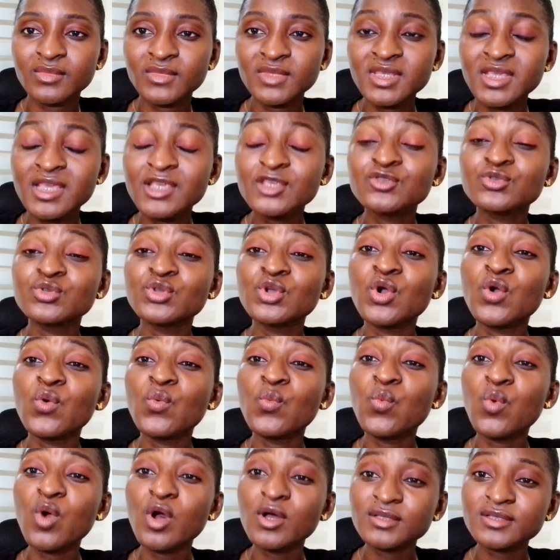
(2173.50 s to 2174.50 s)
Yes,
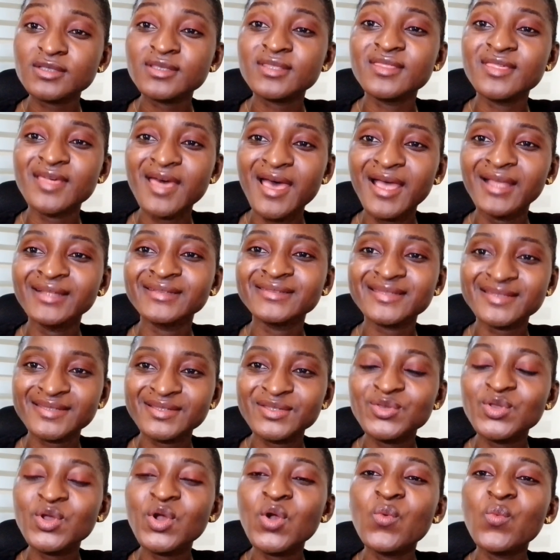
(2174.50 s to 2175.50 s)
you're worth that.
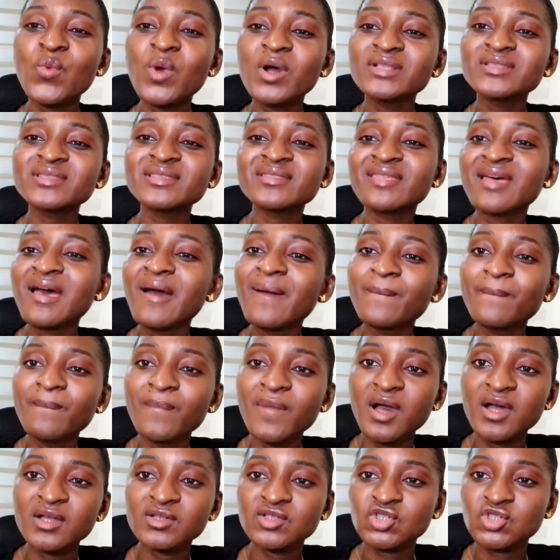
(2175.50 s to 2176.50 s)
You're worth that
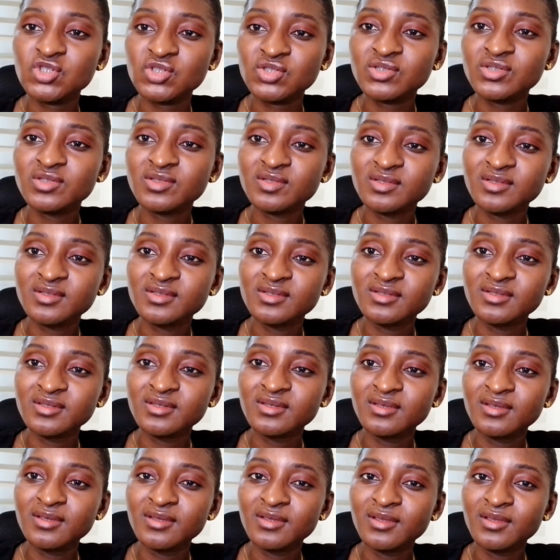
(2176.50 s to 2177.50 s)
much.
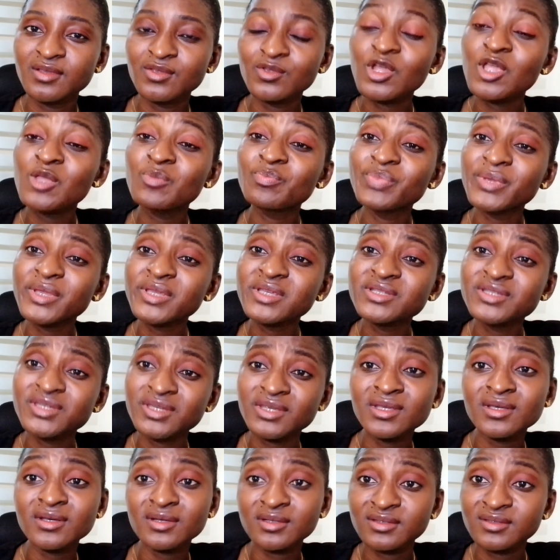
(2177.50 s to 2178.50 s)
You're a big
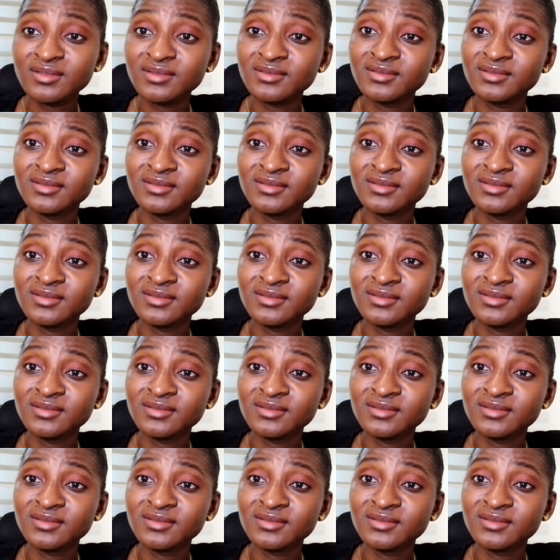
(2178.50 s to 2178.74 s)
deal.